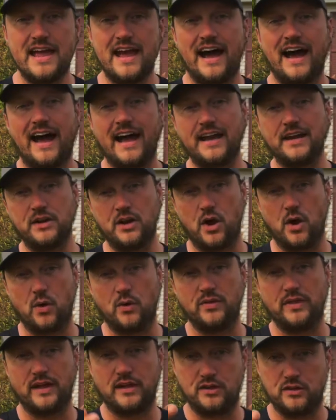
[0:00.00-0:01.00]
I know
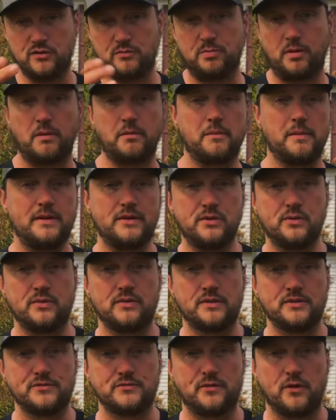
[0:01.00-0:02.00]
that you've probably been doing
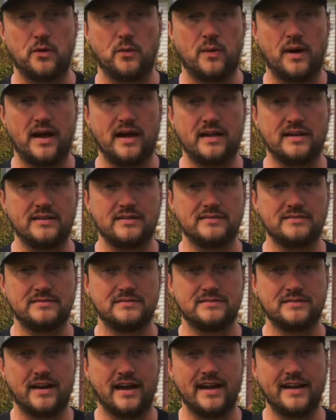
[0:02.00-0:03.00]
this for a while,
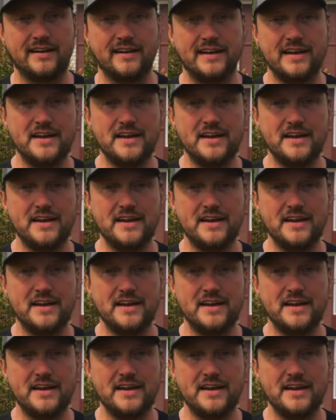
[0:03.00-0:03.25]
right?